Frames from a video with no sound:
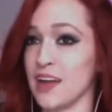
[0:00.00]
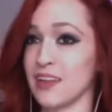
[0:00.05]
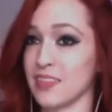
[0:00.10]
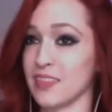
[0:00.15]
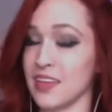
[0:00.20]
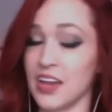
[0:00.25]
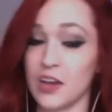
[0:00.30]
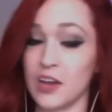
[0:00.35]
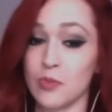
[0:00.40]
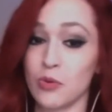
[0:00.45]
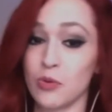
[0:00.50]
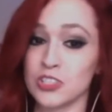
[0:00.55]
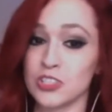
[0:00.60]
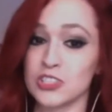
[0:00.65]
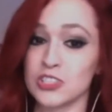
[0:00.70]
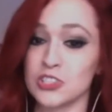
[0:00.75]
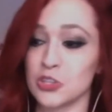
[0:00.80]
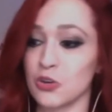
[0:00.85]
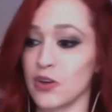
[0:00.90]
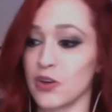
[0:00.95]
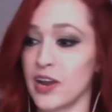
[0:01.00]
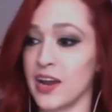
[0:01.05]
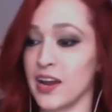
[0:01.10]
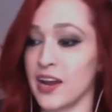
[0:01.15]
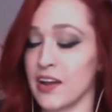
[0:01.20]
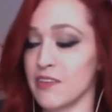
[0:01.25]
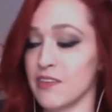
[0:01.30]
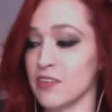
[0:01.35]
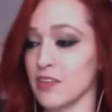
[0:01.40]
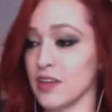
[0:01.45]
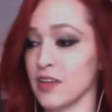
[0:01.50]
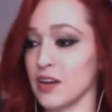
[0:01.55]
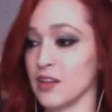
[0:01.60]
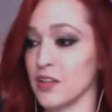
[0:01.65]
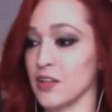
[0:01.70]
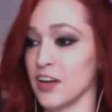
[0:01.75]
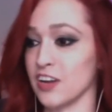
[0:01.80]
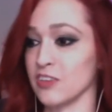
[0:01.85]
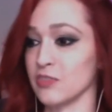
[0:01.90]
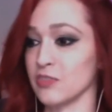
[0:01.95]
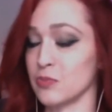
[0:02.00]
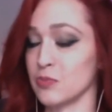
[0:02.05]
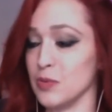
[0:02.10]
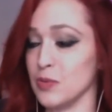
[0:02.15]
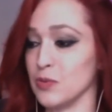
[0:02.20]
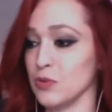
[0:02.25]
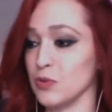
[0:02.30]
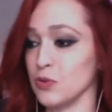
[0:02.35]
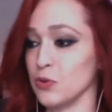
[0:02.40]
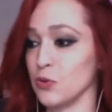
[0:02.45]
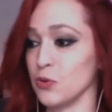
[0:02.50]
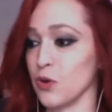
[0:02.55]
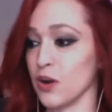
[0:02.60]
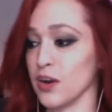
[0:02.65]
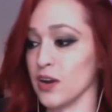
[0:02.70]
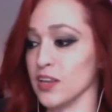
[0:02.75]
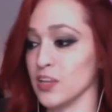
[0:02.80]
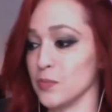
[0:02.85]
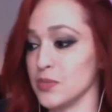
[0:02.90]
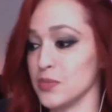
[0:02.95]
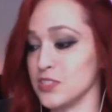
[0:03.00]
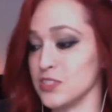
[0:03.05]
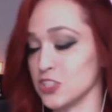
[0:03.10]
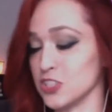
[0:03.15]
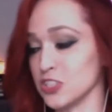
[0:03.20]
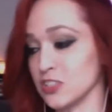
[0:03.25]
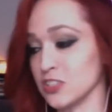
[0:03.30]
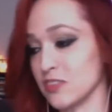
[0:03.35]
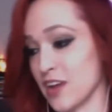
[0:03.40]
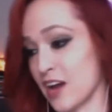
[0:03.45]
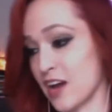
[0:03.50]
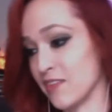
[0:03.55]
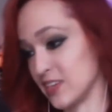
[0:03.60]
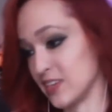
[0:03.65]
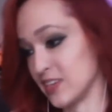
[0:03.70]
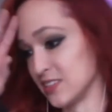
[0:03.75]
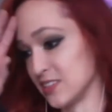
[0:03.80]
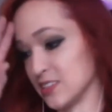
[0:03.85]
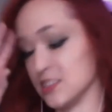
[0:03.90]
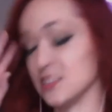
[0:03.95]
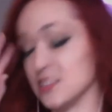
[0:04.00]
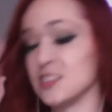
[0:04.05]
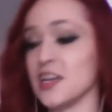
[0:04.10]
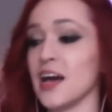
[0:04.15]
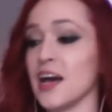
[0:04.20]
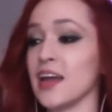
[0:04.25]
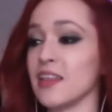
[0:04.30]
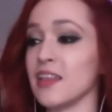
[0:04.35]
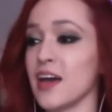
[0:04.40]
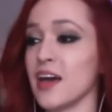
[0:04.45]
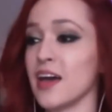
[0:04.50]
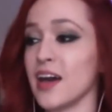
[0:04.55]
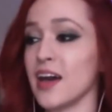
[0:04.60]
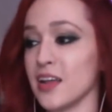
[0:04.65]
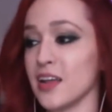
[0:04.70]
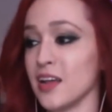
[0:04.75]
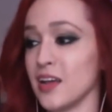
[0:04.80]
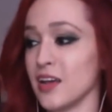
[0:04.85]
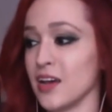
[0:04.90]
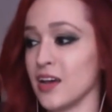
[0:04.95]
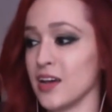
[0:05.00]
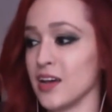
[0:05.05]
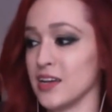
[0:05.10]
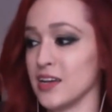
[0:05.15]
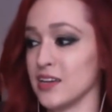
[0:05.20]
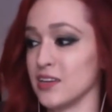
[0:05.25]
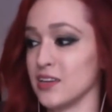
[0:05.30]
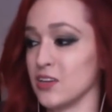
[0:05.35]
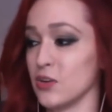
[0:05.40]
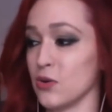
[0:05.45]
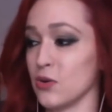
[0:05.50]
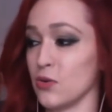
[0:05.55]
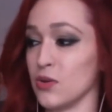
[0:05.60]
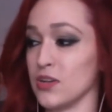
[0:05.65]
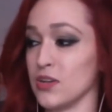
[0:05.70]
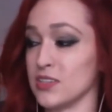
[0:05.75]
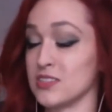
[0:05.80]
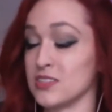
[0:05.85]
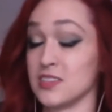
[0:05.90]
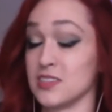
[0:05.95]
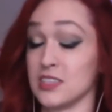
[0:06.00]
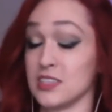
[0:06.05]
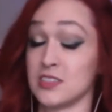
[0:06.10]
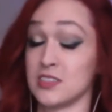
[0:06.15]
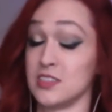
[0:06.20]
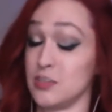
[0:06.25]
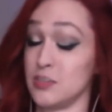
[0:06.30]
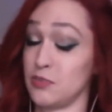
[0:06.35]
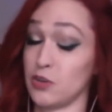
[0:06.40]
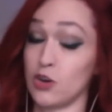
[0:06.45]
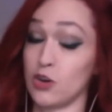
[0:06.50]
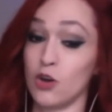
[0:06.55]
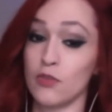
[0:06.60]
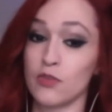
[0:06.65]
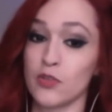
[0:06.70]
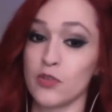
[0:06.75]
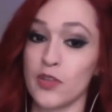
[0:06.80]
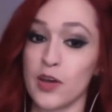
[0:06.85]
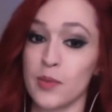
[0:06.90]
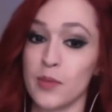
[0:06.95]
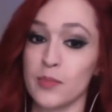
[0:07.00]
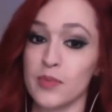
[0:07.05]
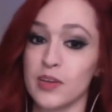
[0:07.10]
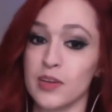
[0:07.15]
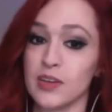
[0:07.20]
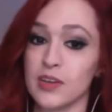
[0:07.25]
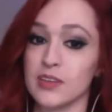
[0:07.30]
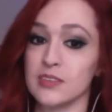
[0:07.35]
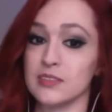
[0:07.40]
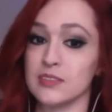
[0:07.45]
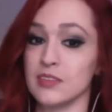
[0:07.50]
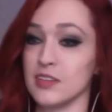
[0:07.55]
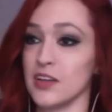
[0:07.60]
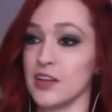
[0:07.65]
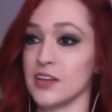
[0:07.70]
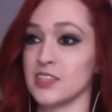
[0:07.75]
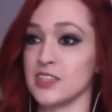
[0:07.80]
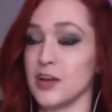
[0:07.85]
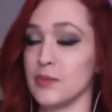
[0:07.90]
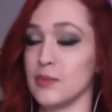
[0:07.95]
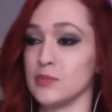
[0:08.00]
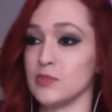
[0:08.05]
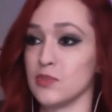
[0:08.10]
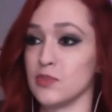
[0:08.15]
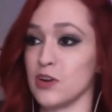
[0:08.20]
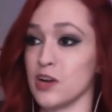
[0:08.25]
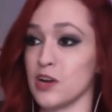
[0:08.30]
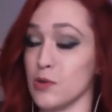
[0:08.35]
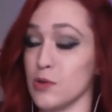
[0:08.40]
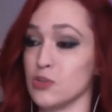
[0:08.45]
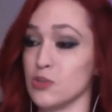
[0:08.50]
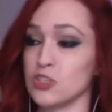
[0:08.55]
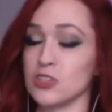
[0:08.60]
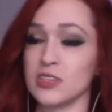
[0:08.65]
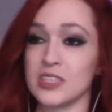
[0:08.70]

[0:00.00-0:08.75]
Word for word: think abortions are great. I feel like a lot of people who are in the position of having to decide that, it, you know, it's it's difficult for them and a lot of times very emotionally